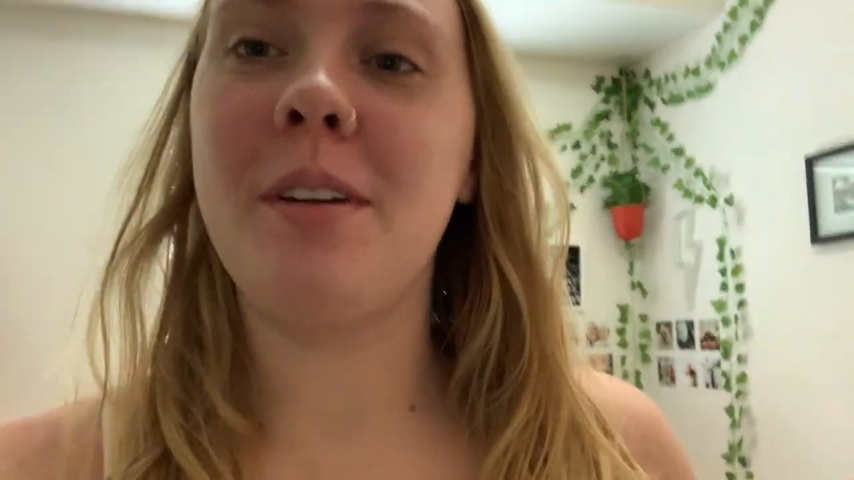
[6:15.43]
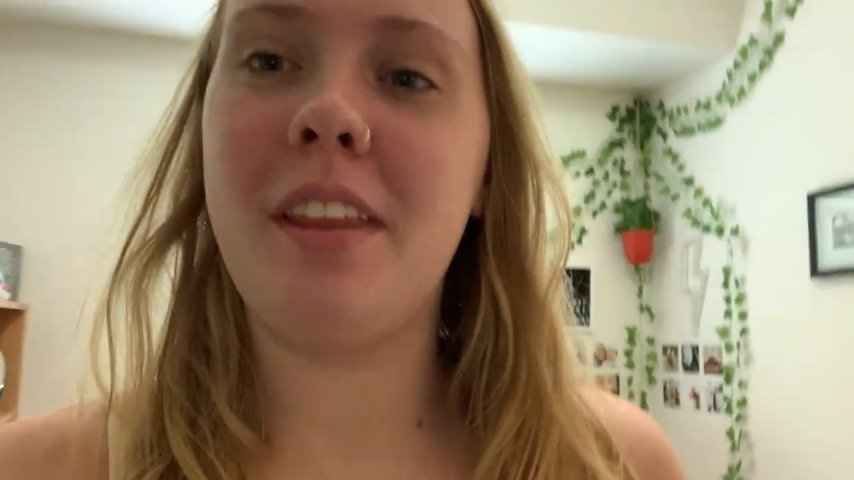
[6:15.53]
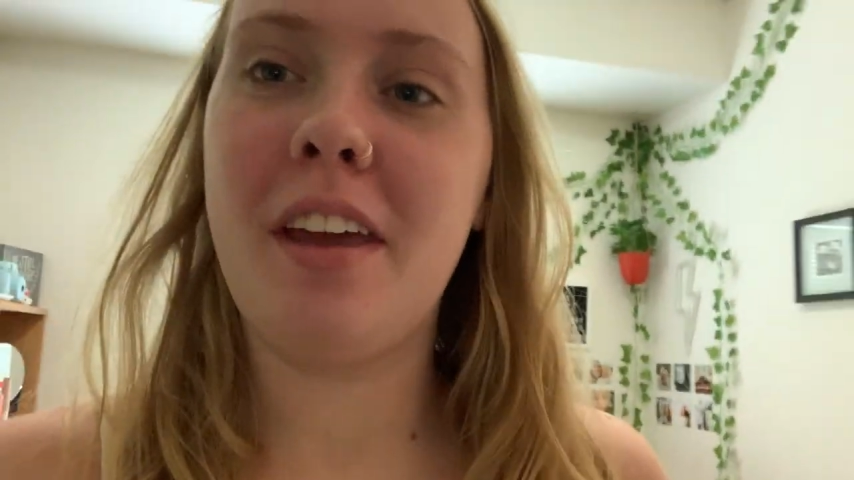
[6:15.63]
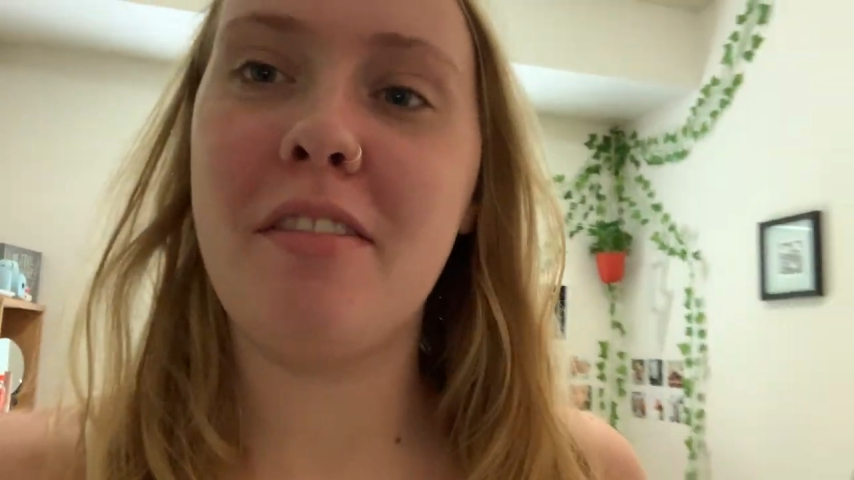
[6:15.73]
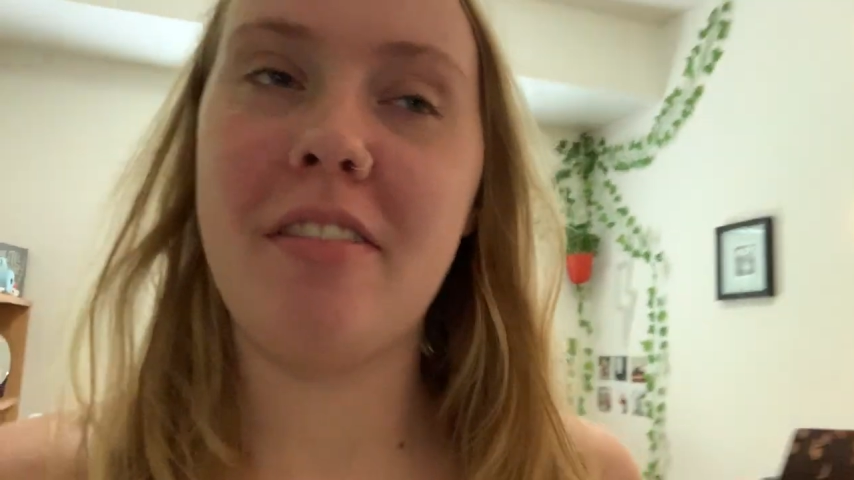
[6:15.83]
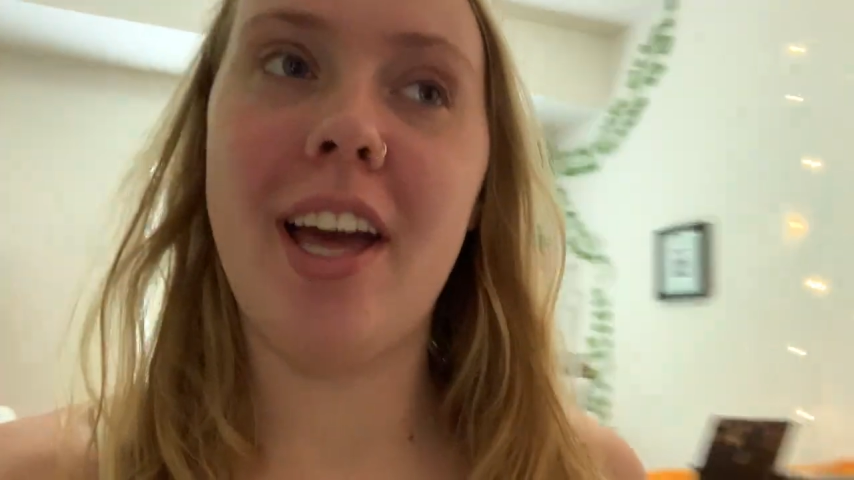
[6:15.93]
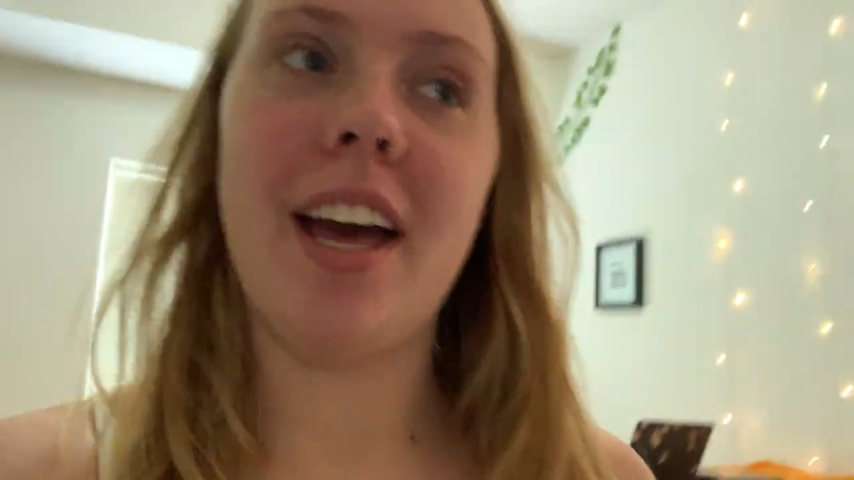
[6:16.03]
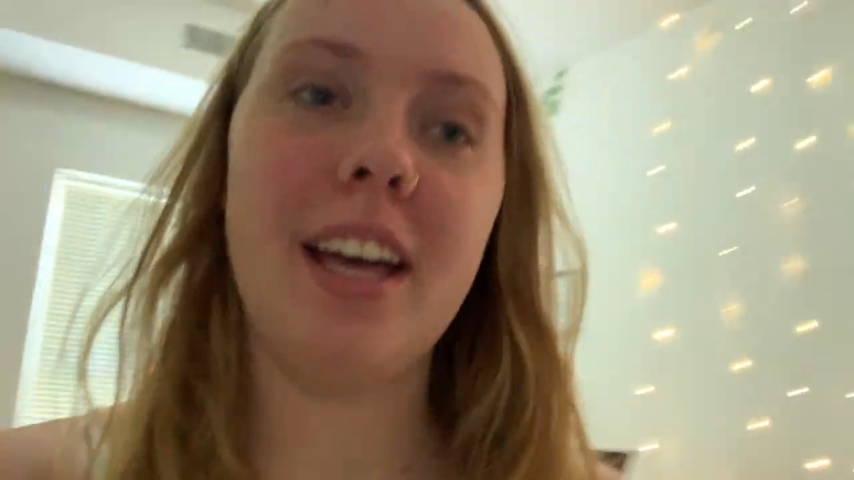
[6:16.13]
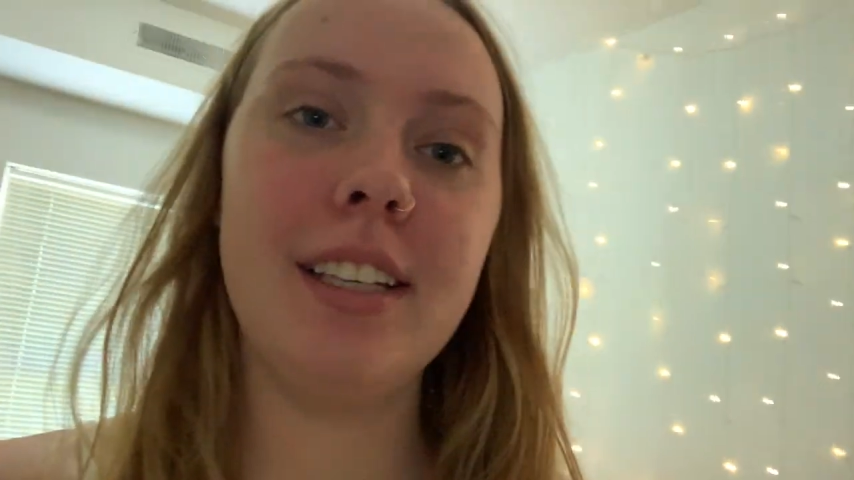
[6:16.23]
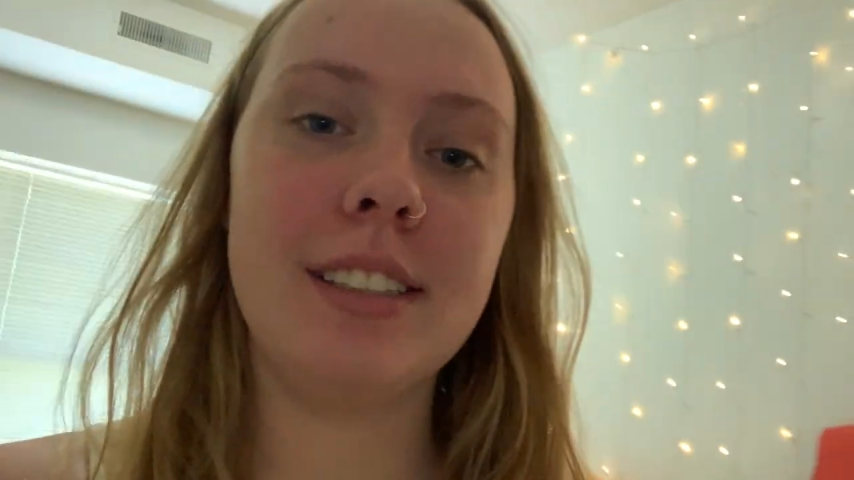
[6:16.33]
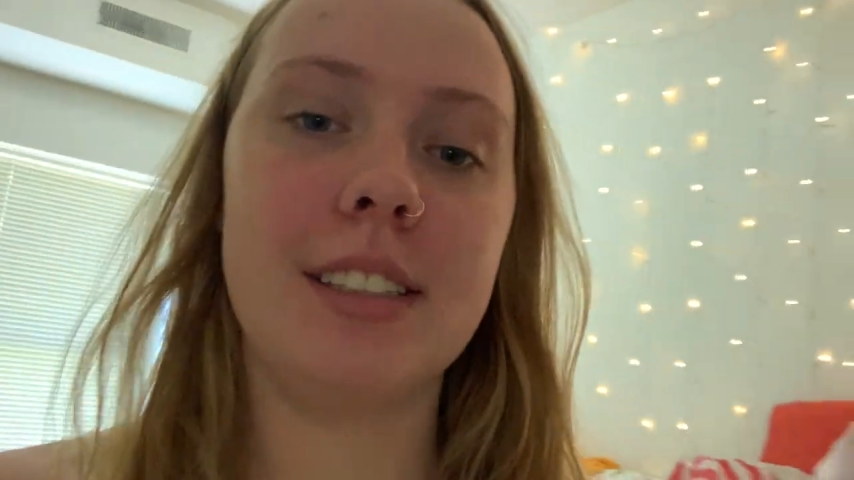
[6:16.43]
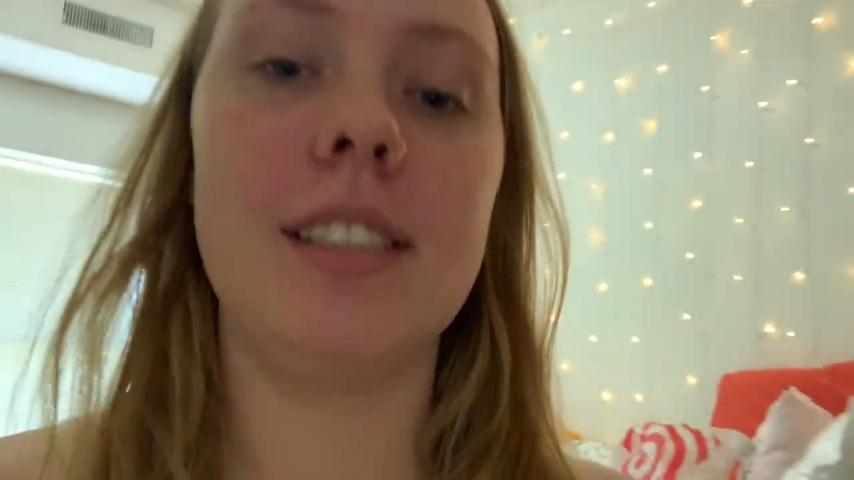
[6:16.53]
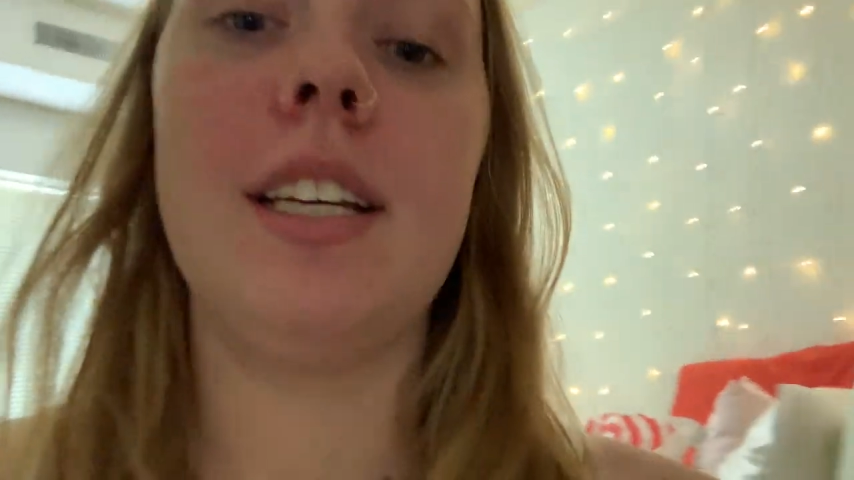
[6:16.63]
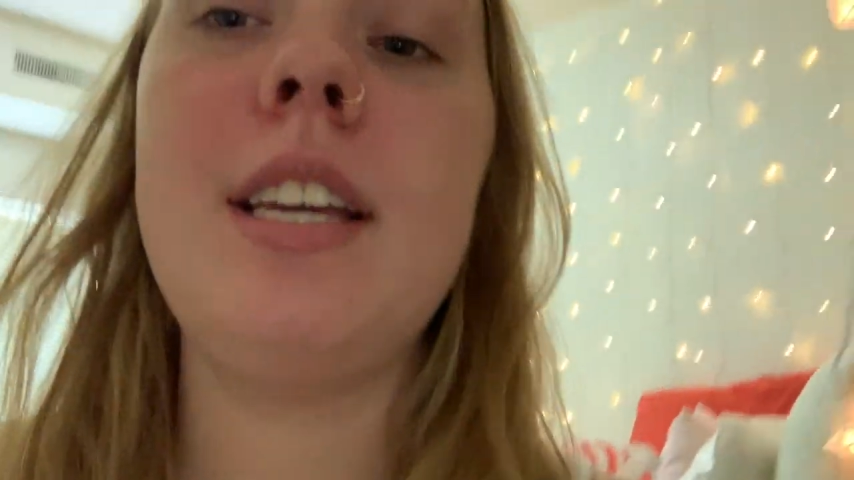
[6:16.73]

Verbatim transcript: really fast.